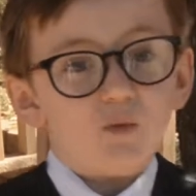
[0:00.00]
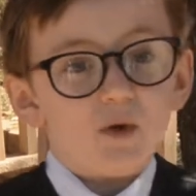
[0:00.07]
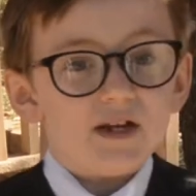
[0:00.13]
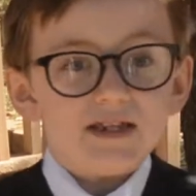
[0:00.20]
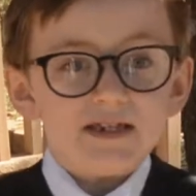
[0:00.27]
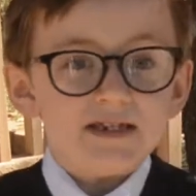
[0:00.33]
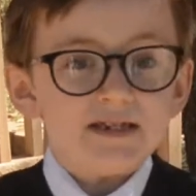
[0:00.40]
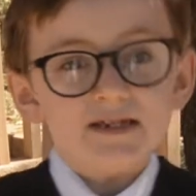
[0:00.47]

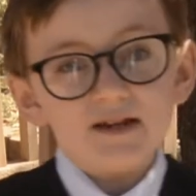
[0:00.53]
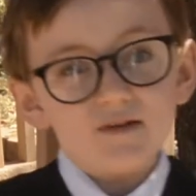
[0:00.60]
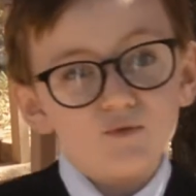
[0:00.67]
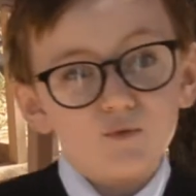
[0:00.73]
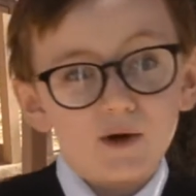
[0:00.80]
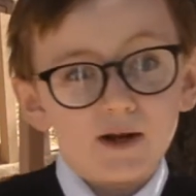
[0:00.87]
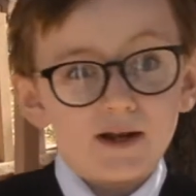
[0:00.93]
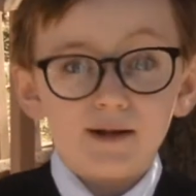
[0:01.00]
everyone's
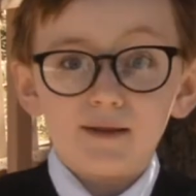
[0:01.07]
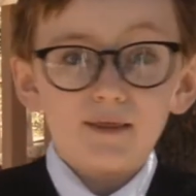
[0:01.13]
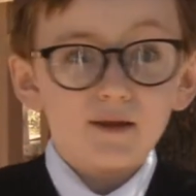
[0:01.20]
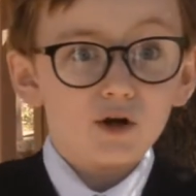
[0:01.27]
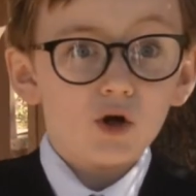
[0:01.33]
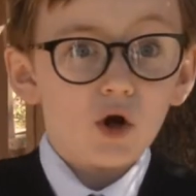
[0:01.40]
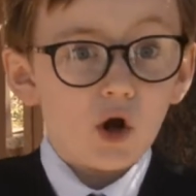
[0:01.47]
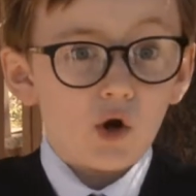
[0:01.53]
different in
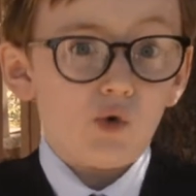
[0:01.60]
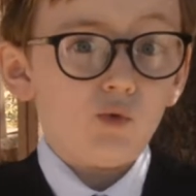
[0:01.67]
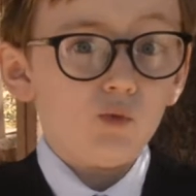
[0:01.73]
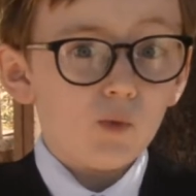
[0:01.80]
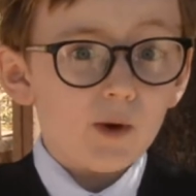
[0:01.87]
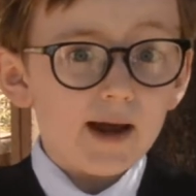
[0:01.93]
their own